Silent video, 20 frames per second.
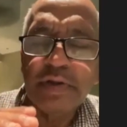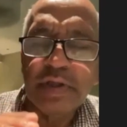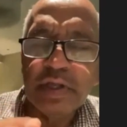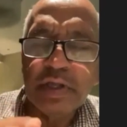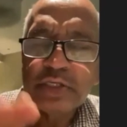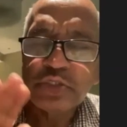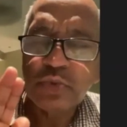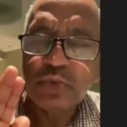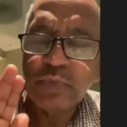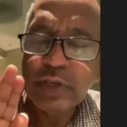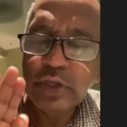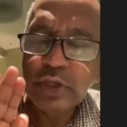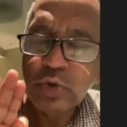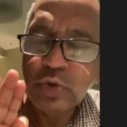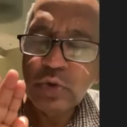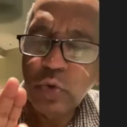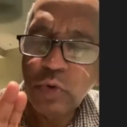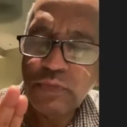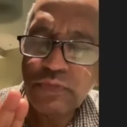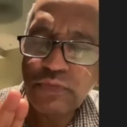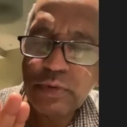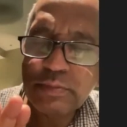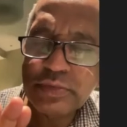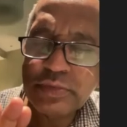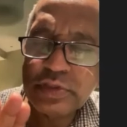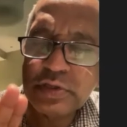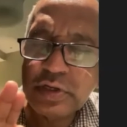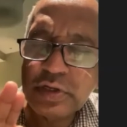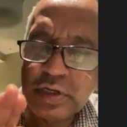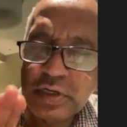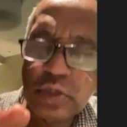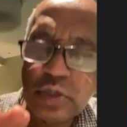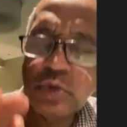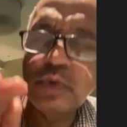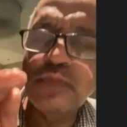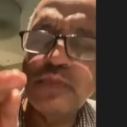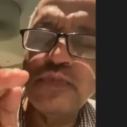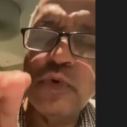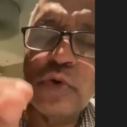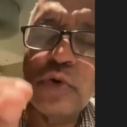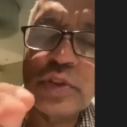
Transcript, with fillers: So when you go from third to fourth